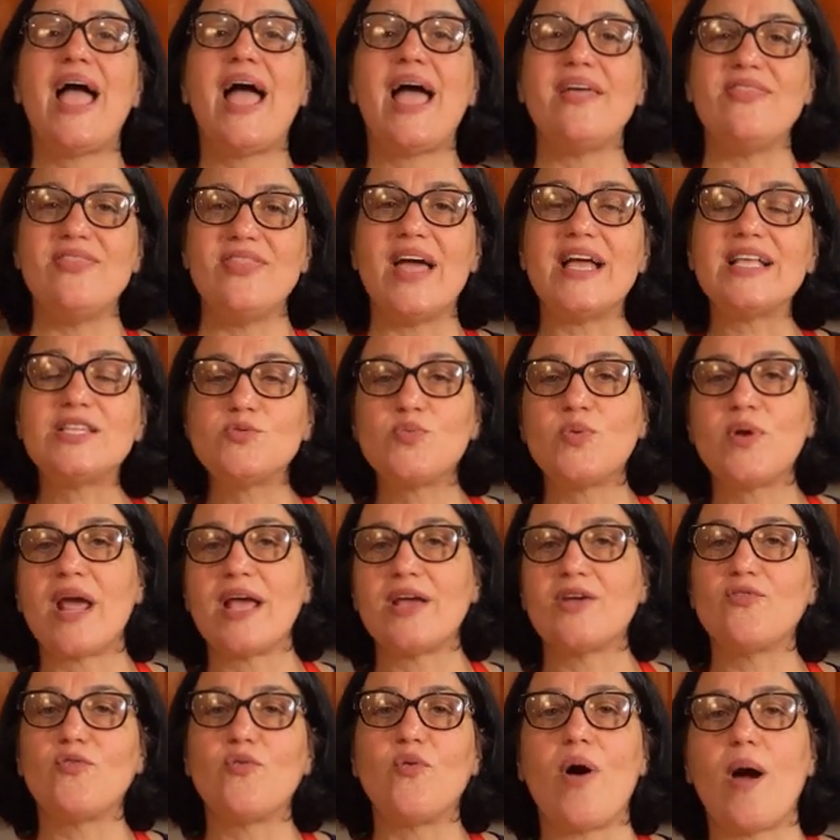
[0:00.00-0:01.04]
And that's what I
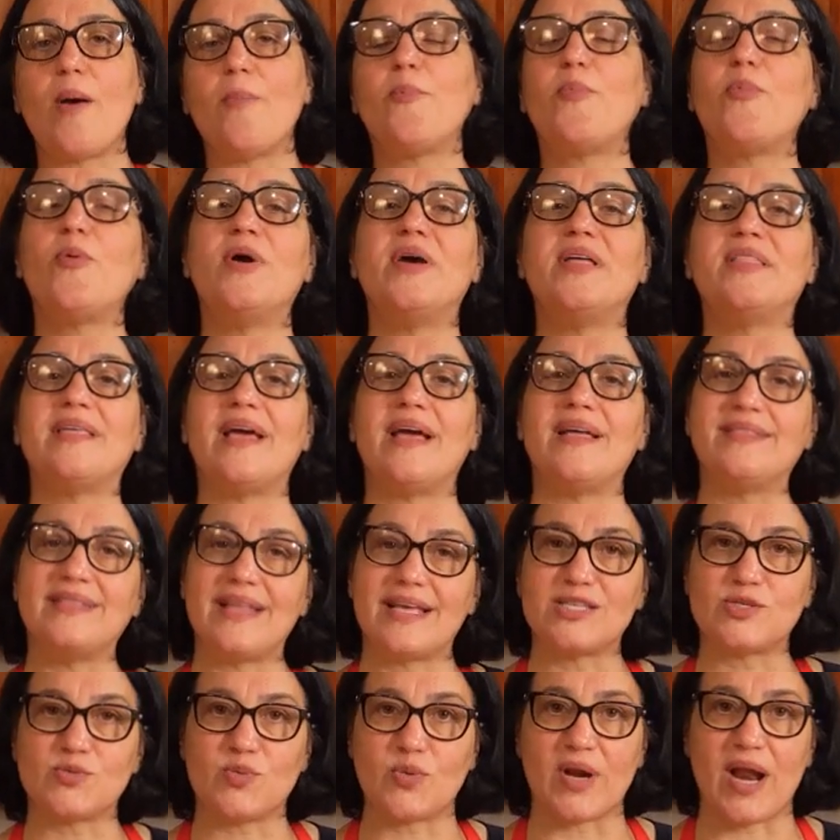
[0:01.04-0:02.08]
grew up with and
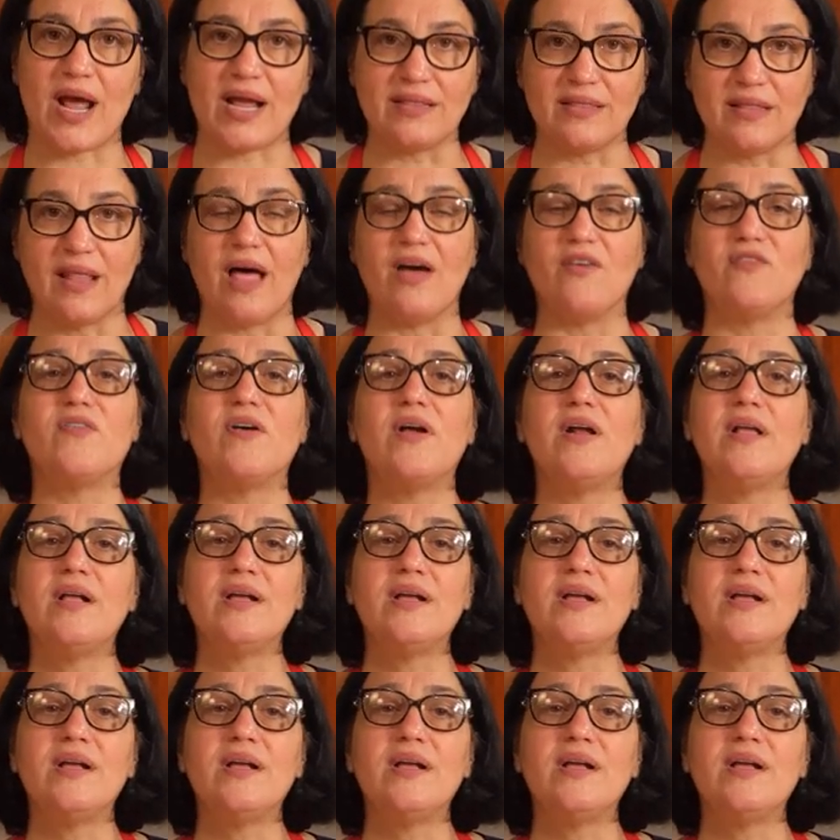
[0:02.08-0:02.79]
that's what I love.